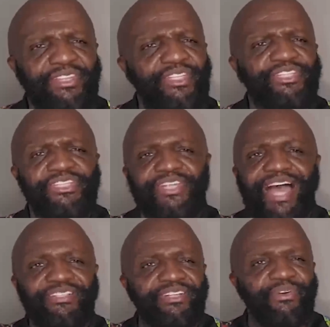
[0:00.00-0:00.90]
This is
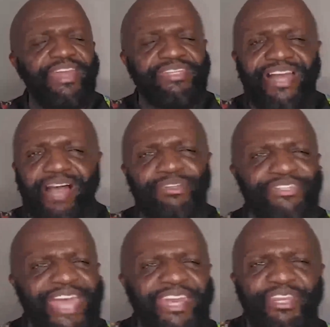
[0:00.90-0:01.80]
Dr. Gregg
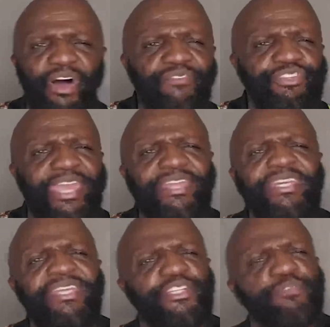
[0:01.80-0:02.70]
Thomas signing off saying,
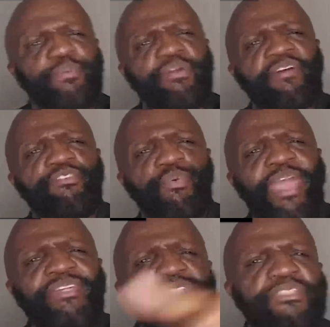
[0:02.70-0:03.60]
The spirit of
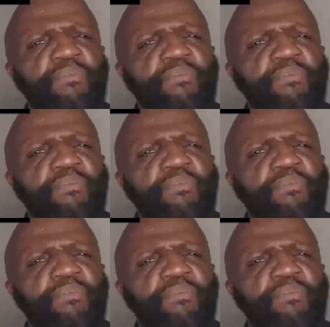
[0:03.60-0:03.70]
greatness